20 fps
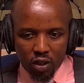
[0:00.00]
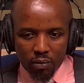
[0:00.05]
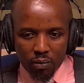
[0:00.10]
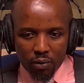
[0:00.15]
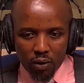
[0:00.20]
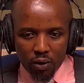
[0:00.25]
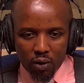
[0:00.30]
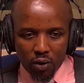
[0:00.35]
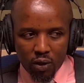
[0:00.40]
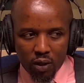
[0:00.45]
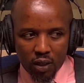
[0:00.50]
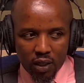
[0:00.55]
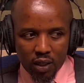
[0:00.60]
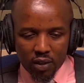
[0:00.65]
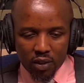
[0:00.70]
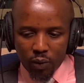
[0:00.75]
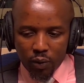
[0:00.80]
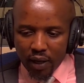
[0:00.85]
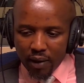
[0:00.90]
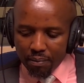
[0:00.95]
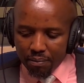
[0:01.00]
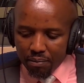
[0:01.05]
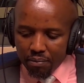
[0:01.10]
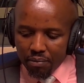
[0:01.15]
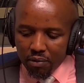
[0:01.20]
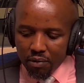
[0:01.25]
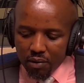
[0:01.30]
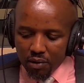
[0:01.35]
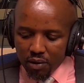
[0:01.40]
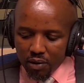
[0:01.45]
conduct, where
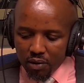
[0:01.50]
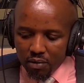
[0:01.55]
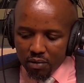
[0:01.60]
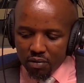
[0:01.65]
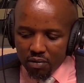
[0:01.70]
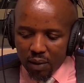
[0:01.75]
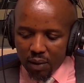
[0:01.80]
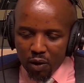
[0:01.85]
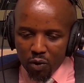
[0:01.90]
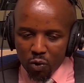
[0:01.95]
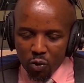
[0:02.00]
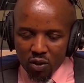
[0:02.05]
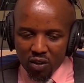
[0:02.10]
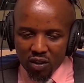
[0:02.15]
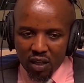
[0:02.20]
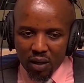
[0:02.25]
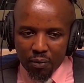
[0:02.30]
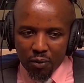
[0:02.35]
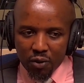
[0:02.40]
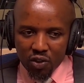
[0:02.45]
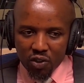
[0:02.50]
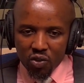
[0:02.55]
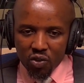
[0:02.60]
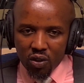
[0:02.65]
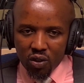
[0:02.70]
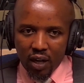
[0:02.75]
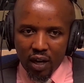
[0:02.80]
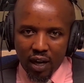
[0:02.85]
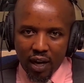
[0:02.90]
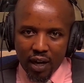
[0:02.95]
someone who is in a
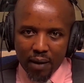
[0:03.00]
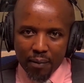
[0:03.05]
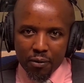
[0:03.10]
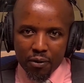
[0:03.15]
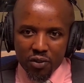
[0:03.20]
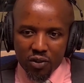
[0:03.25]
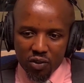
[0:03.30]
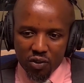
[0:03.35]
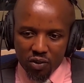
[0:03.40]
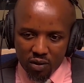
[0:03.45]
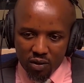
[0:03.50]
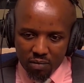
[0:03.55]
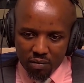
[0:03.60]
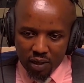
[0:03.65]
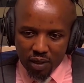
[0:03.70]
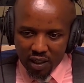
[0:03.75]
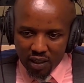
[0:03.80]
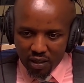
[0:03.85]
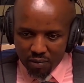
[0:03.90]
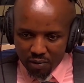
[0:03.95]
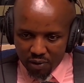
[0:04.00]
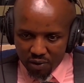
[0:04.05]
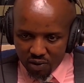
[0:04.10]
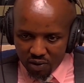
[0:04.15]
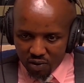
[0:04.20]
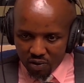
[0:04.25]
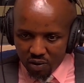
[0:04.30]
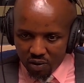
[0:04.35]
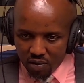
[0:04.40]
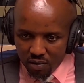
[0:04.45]
position, a higher position, bargaining
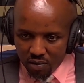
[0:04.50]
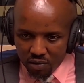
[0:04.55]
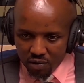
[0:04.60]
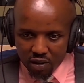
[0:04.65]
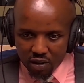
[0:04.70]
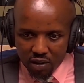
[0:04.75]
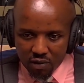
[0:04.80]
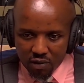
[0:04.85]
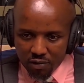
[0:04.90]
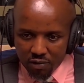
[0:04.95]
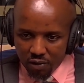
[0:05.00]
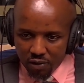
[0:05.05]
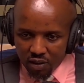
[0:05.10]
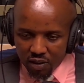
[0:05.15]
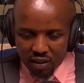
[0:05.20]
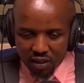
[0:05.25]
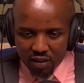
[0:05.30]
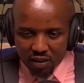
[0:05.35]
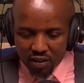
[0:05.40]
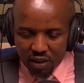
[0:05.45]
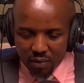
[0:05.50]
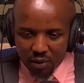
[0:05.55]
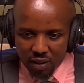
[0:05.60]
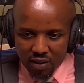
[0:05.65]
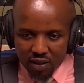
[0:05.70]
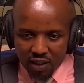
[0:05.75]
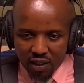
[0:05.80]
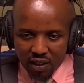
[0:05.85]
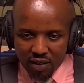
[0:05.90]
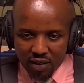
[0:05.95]
position, for instance, someone
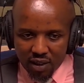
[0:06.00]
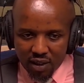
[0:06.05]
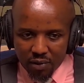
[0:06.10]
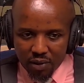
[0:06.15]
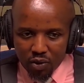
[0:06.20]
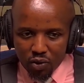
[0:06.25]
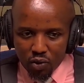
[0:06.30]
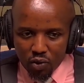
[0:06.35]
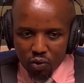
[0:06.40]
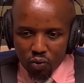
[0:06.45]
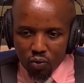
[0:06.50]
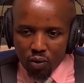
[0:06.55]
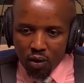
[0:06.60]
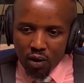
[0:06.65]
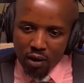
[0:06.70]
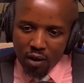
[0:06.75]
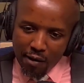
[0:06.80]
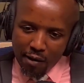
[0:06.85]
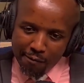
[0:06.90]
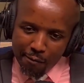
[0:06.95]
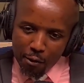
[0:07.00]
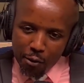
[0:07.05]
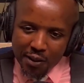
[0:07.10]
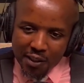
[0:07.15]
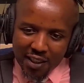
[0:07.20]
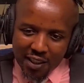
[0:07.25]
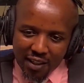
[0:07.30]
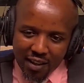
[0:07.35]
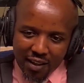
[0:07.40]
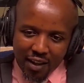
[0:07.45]
selling something to you,
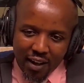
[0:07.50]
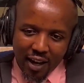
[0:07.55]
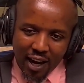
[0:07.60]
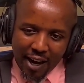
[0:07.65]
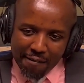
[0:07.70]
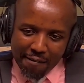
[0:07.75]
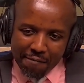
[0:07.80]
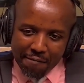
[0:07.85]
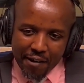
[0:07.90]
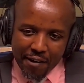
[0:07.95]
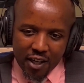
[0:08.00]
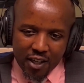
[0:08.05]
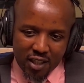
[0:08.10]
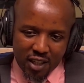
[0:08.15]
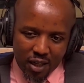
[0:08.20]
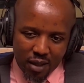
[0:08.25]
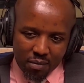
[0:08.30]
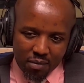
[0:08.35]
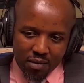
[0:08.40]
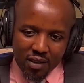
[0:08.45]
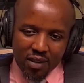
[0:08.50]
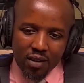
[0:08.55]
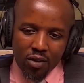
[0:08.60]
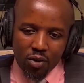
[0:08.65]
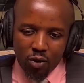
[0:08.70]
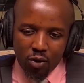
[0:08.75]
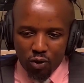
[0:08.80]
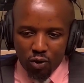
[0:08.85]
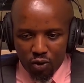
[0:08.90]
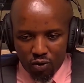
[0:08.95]
forcing unfair terms
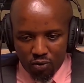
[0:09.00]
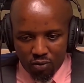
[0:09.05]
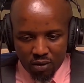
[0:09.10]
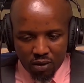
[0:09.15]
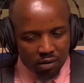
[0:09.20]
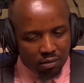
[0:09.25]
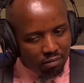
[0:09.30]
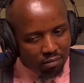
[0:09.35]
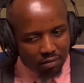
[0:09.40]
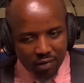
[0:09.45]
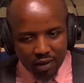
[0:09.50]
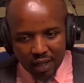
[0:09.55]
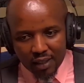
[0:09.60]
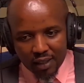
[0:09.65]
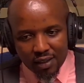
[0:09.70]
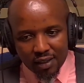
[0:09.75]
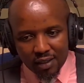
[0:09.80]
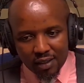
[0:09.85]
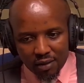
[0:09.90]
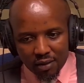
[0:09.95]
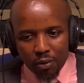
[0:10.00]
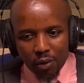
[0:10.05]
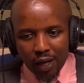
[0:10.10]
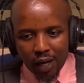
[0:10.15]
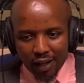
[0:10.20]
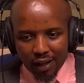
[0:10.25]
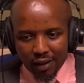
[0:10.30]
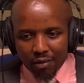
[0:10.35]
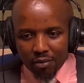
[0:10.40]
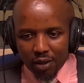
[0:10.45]
on you. That we
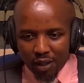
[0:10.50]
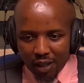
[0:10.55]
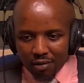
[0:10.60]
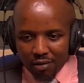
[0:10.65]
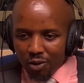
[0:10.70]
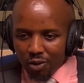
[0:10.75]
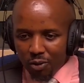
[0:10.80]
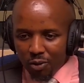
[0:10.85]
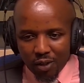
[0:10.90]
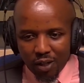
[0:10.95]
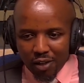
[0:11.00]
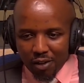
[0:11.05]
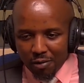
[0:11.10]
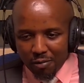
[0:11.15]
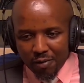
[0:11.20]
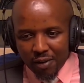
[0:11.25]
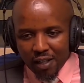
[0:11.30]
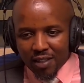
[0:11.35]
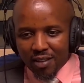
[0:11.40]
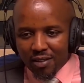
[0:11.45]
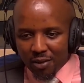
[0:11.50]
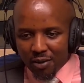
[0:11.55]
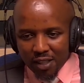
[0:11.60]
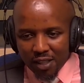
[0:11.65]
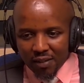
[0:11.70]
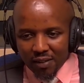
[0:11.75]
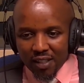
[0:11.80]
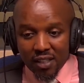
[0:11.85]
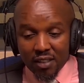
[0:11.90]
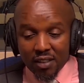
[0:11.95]
can, you know, you can reverse
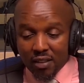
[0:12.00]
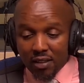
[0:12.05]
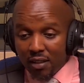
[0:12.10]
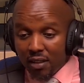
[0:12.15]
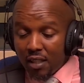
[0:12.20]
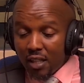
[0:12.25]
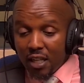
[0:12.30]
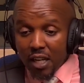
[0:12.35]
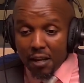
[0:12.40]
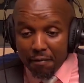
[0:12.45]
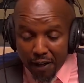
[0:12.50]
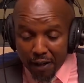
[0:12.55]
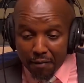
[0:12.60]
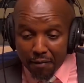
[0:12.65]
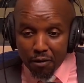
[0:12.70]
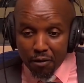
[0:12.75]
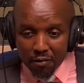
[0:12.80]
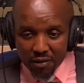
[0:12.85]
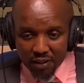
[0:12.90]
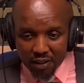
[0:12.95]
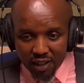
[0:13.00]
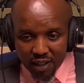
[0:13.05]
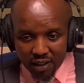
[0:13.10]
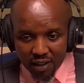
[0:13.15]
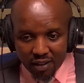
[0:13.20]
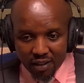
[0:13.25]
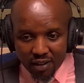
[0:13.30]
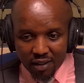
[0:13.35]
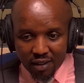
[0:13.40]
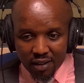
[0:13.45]
whatever it is, even if you have
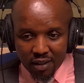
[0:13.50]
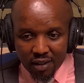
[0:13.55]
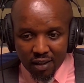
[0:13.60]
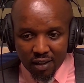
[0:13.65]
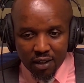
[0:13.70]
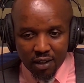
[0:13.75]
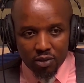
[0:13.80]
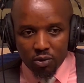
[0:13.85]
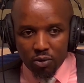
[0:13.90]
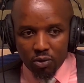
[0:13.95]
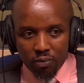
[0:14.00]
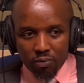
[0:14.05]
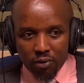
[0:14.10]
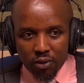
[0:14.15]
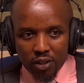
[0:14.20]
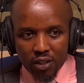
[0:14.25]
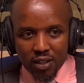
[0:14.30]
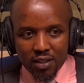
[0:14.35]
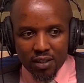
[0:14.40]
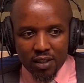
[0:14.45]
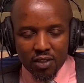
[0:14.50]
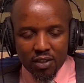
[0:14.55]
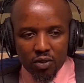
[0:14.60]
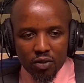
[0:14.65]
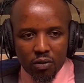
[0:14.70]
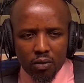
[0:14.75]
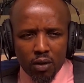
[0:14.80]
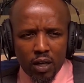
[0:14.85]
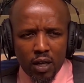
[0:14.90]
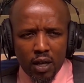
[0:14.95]
signed. So, for instance,
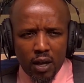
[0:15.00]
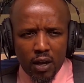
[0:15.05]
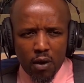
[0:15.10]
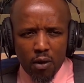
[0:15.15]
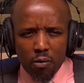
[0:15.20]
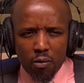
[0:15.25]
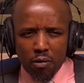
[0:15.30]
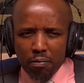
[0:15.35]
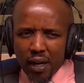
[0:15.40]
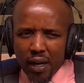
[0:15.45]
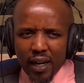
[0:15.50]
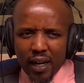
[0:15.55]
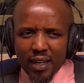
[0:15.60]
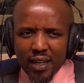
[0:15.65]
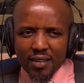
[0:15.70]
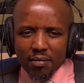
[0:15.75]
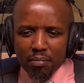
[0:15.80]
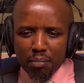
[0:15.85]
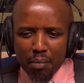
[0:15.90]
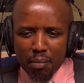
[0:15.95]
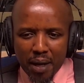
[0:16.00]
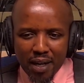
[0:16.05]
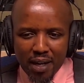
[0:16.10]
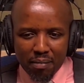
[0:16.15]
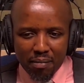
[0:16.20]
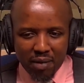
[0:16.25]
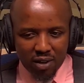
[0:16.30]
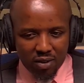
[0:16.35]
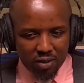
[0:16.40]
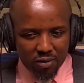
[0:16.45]
we penalize many
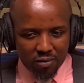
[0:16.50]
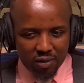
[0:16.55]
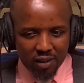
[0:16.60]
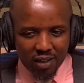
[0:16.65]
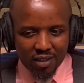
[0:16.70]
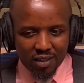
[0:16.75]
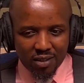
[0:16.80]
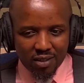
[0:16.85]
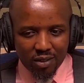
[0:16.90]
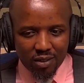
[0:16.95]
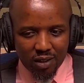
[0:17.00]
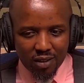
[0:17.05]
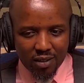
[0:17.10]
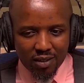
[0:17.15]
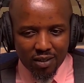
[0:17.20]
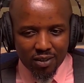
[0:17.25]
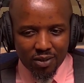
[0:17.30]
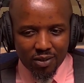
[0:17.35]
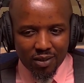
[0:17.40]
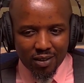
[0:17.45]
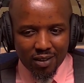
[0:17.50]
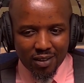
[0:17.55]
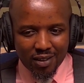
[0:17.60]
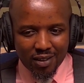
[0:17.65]
microfinance organizations.